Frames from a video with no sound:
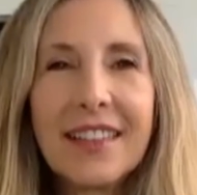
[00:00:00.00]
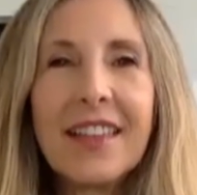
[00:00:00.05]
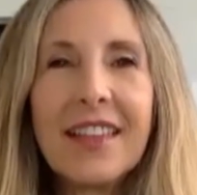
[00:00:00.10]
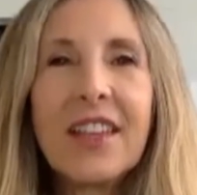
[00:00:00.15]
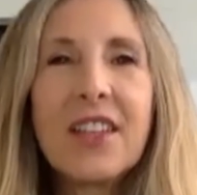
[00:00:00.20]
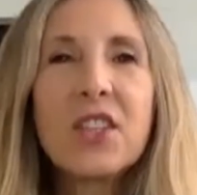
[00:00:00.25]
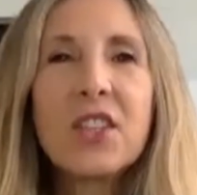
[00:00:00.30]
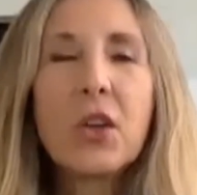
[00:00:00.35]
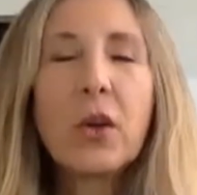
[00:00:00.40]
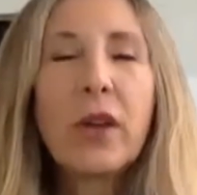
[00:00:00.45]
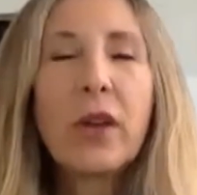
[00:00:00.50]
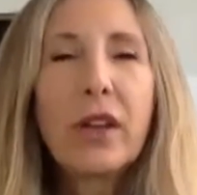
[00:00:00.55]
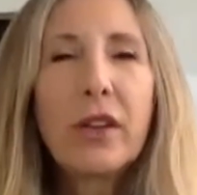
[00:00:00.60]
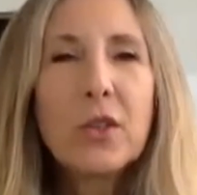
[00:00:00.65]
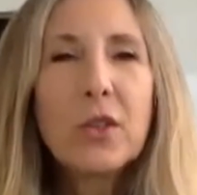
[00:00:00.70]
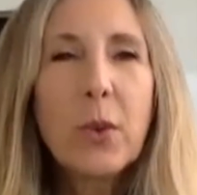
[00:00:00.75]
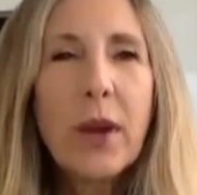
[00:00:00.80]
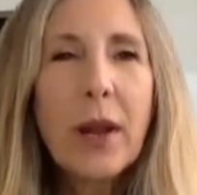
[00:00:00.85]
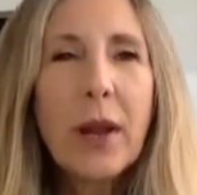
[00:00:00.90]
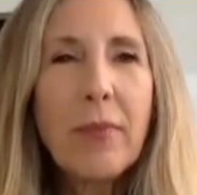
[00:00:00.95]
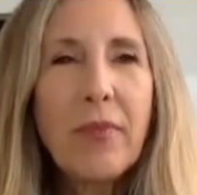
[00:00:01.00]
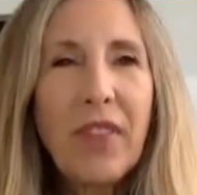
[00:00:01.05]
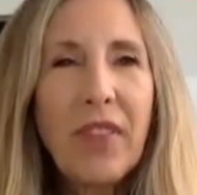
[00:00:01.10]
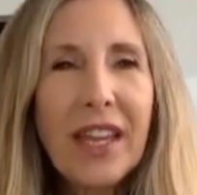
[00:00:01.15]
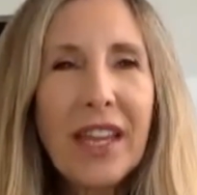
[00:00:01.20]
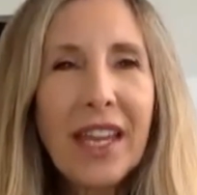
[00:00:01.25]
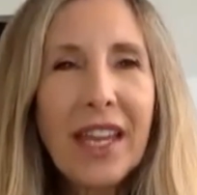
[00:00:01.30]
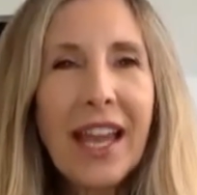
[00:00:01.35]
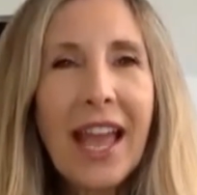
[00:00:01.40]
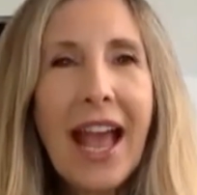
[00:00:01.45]
So here's what I'm
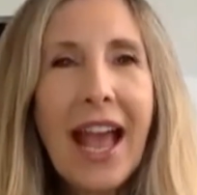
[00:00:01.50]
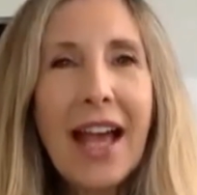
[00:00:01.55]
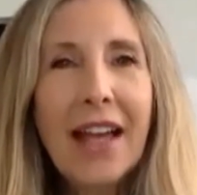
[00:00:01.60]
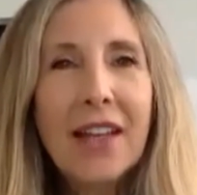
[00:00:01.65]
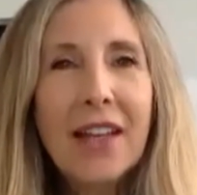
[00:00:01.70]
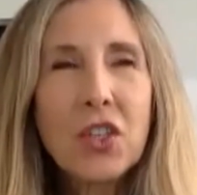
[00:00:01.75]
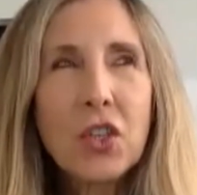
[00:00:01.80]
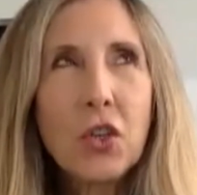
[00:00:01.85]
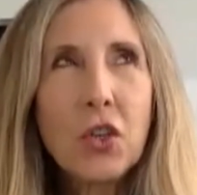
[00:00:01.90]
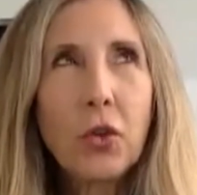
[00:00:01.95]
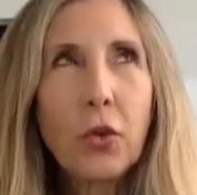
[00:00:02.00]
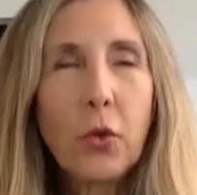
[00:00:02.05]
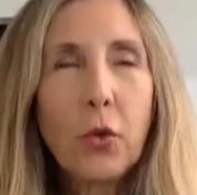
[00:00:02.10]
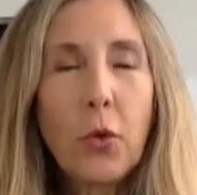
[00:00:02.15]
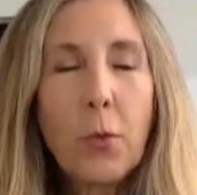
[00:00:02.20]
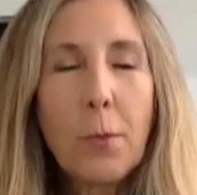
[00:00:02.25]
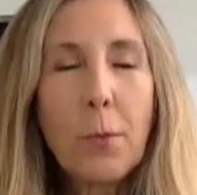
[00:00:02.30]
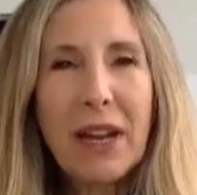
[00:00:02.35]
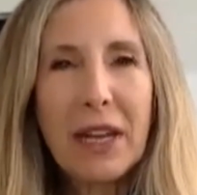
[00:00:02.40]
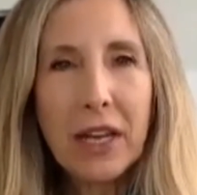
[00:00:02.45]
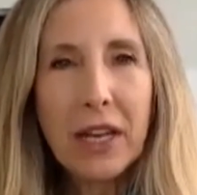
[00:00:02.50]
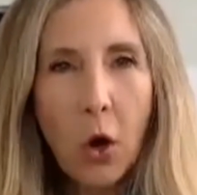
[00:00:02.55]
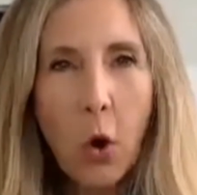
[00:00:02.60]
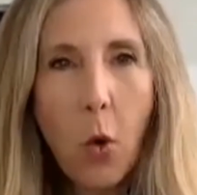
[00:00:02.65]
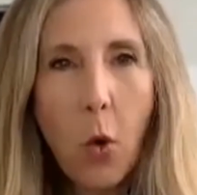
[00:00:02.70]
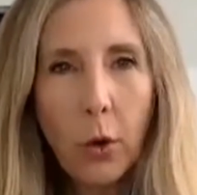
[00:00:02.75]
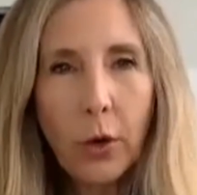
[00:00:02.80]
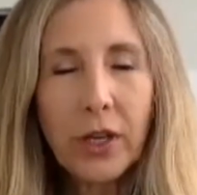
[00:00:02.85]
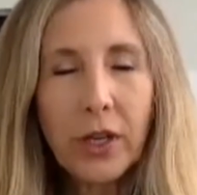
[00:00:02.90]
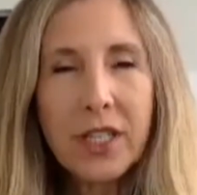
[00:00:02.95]
thinking. As you've been in
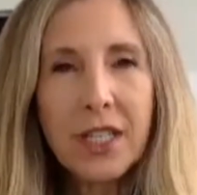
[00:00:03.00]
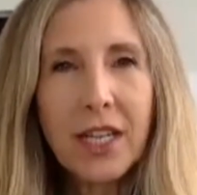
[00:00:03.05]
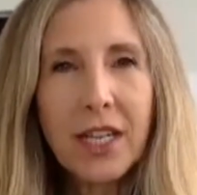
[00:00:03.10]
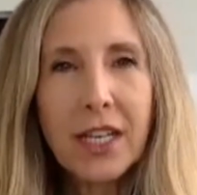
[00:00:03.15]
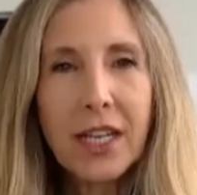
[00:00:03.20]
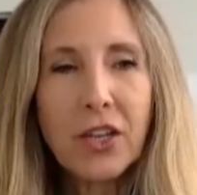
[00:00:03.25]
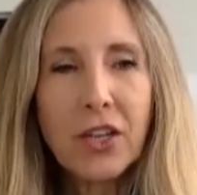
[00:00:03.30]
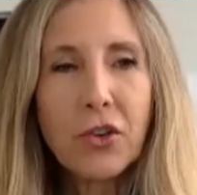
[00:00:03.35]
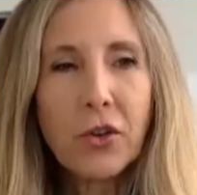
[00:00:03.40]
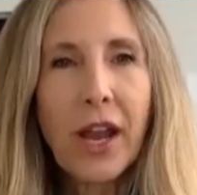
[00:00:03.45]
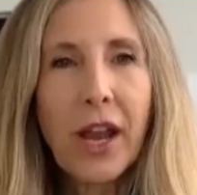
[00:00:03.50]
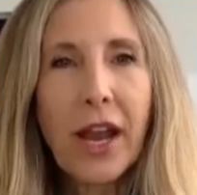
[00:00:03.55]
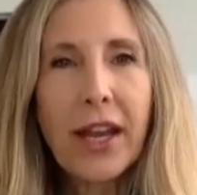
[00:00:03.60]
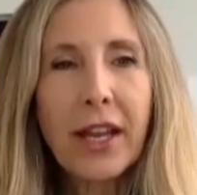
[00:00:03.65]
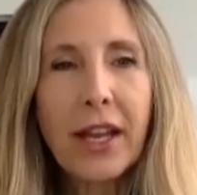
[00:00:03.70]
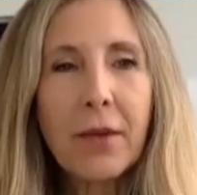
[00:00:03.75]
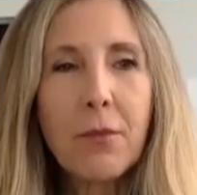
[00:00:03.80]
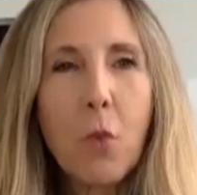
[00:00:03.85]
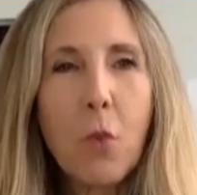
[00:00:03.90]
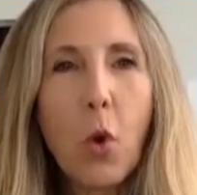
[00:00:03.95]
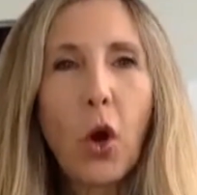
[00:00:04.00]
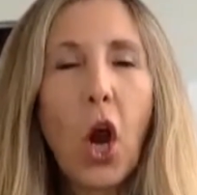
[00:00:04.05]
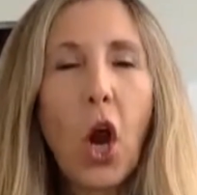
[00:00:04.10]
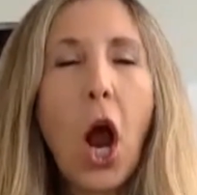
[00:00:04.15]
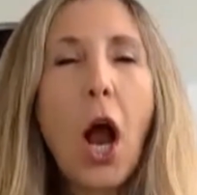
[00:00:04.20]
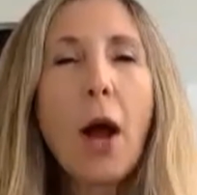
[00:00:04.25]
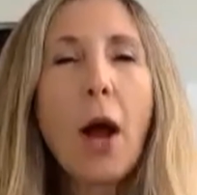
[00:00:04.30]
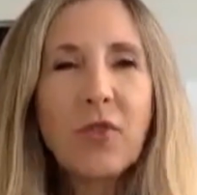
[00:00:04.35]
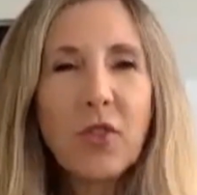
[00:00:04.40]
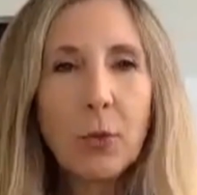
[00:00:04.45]
quarantine and you're getting more
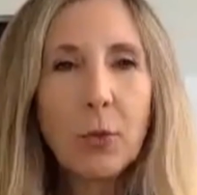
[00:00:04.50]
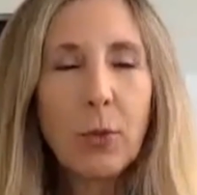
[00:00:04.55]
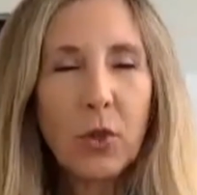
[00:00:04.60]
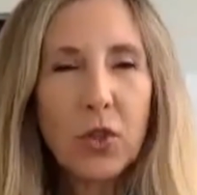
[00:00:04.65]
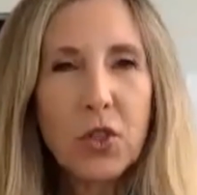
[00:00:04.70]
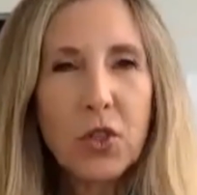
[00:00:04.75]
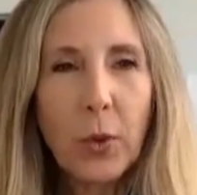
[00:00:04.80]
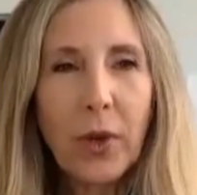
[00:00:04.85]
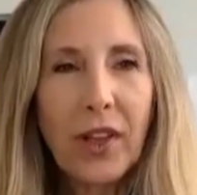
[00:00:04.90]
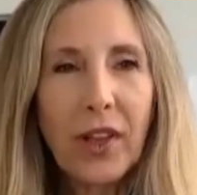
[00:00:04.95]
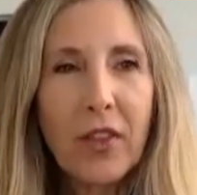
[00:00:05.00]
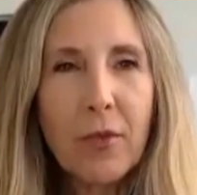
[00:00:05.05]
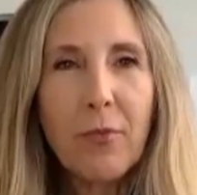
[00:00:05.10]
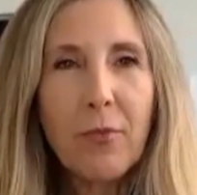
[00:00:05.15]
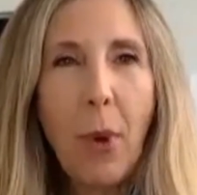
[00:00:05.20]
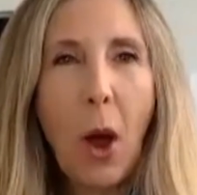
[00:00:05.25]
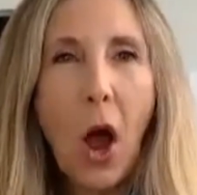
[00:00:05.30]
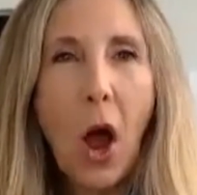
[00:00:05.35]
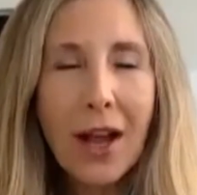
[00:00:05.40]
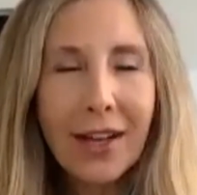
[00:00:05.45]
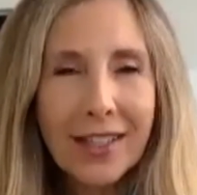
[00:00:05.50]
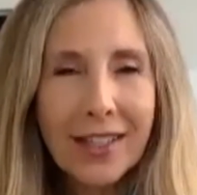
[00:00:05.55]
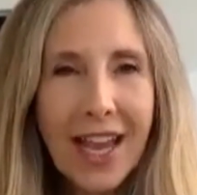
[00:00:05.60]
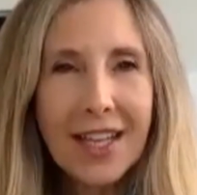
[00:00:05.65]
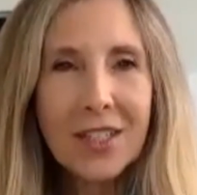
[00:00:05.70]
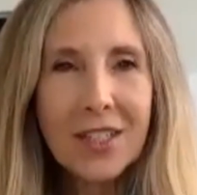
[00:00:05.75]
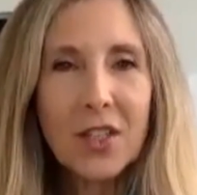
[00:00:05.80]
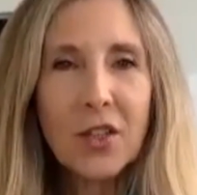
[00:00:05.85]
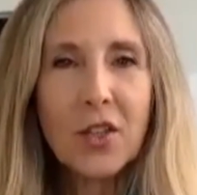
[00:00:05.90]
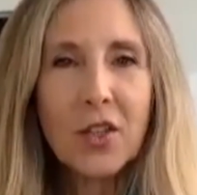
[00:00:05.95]
comfortable doing the
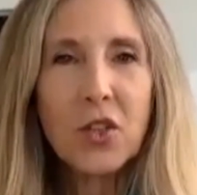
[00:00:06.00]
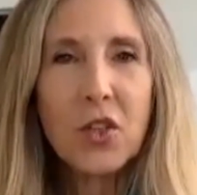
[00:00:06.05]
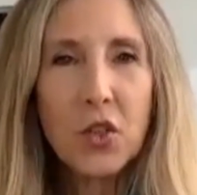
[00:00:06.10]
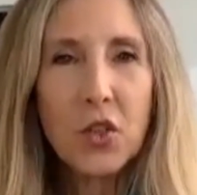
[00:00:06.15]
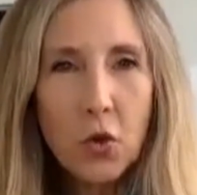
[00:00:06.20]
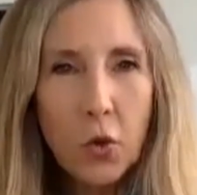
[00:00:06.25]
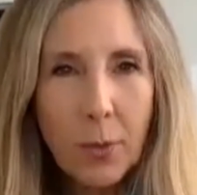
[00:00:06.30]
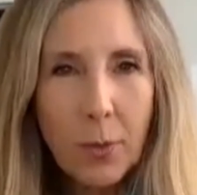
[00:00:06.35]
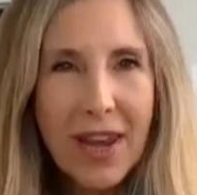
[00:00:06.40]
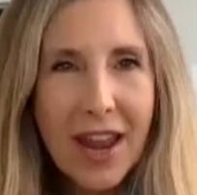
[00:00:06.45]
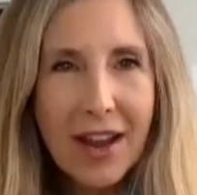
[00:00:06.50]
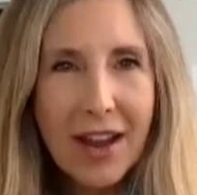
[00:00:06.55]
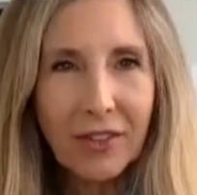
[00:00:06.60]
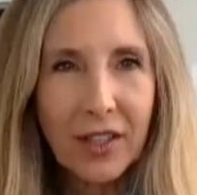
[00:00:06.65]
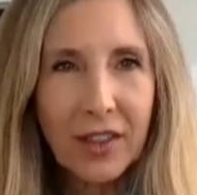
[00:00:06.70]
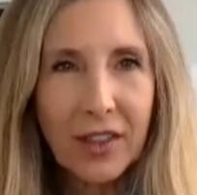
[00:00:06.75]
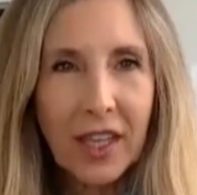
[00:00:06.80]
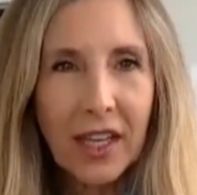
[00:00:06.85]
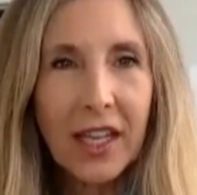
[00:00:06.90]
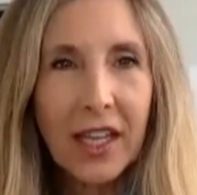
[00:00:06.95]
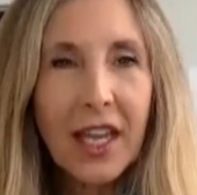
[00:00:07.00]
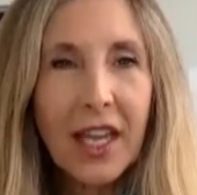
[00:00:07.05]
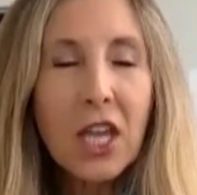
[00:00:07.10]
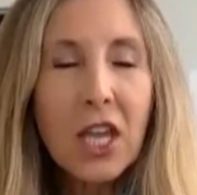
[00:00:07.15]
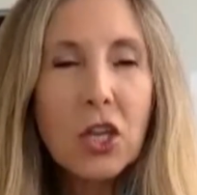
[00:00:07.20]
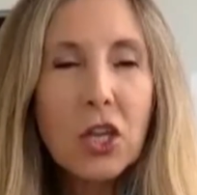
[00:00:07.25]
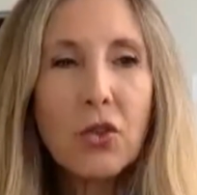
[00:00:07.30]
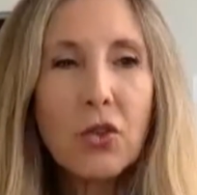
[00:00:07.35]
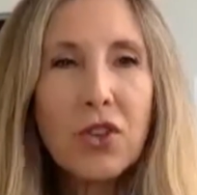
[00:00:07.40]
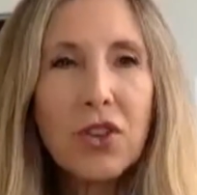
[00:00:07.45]
podcast and the Zoom and everything,
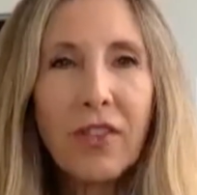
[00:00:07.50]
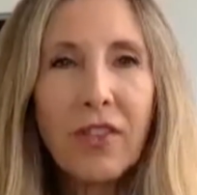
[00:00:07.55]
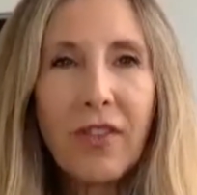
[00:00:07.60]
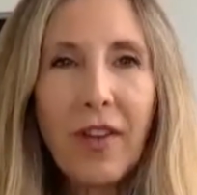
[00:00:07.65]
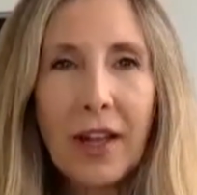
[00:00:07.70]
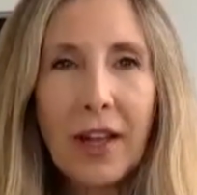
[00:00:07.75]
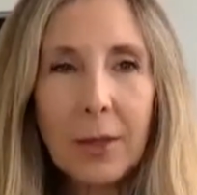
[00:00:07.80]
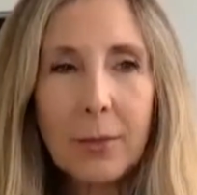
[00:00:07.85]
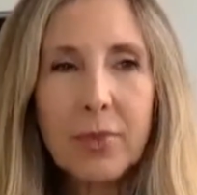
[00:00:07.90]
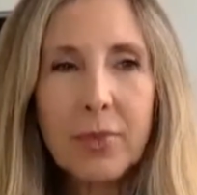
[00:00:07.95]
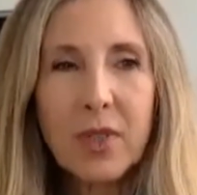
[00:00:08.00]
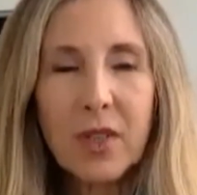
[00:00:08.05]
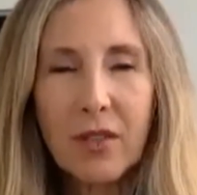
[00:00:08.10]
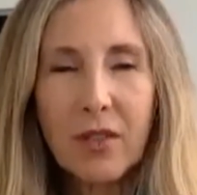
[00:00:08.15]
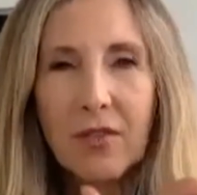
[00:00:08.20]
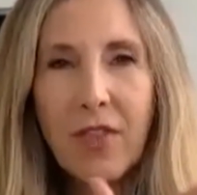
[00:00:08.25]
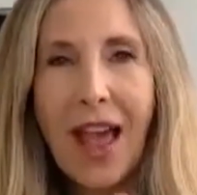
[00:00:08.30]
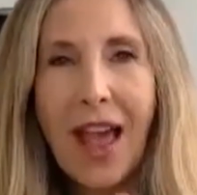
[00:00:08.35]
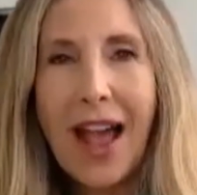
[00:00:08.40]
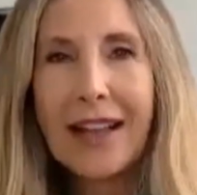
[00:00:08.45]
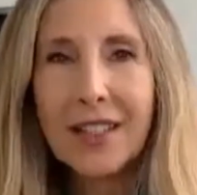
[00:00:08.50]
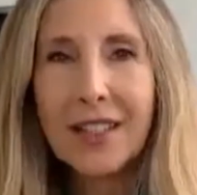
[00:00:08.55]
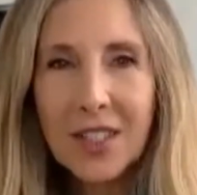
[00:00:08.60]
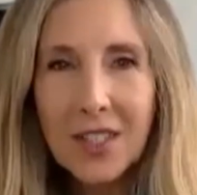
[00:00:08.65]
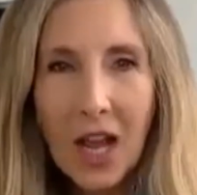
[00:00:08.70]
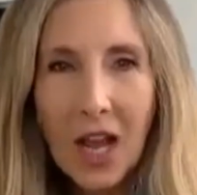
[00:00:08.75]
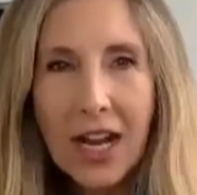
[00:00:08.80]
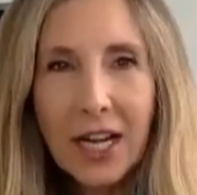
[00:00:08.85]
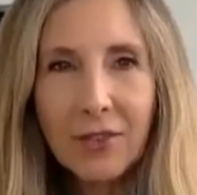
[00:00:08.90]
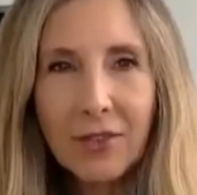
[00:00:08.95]
you've developed that
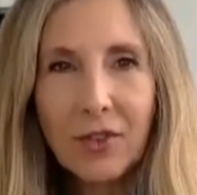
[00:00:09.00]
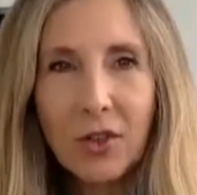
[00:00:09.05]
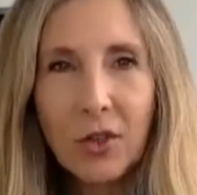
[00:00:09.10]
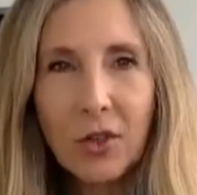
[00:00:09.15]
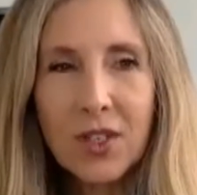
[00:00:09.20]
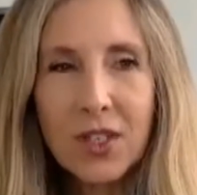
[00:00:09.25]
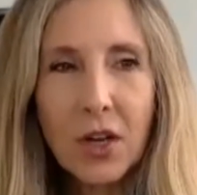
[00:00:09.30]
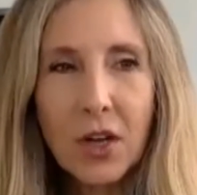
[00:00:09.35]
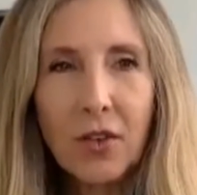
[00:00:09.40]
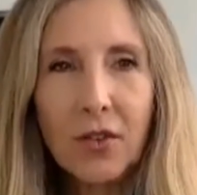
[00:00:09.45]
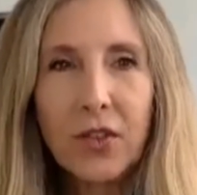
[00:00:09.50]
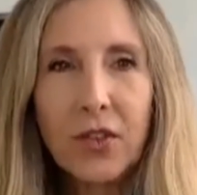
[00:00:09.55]
side of yourself.